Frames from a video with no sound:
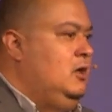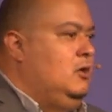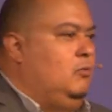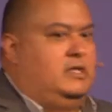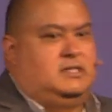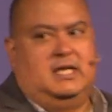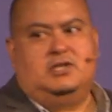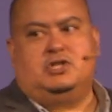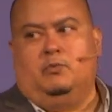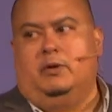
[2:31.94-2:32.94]
We
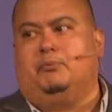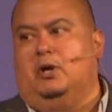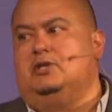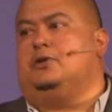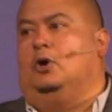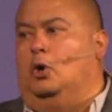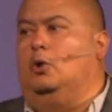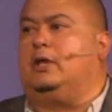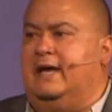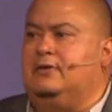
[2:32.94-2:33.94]
teach and we preach the whole
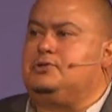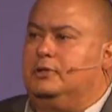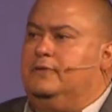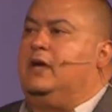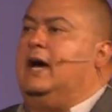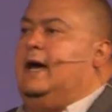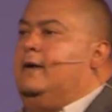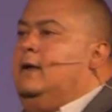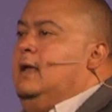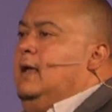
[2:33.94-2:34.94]
counsel of God.
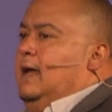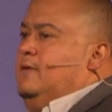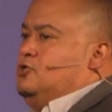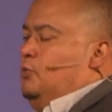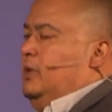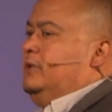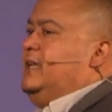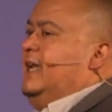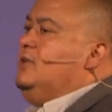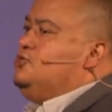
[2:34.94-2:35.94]
And there's a real
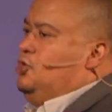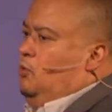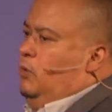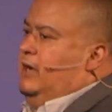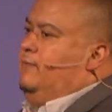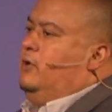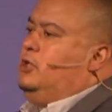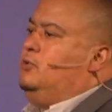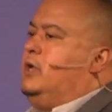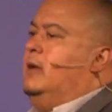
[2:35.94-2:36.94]
danger whenever
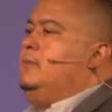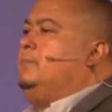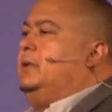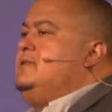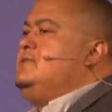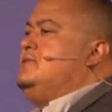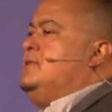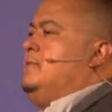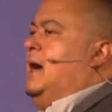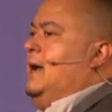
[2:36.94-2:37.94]
you come to places in
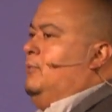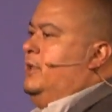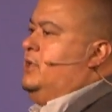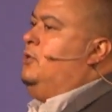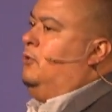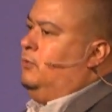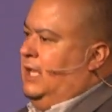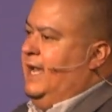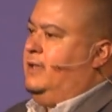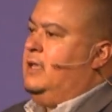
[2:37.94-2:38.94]
the Bible that you don't
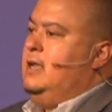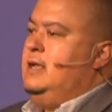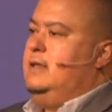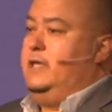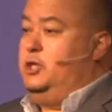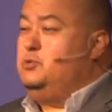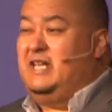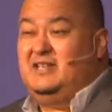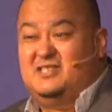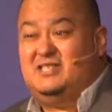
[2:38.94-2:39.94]
like that you
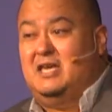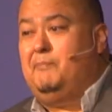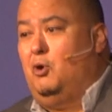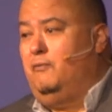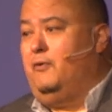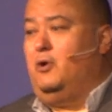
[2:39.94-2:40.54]
tend to skip over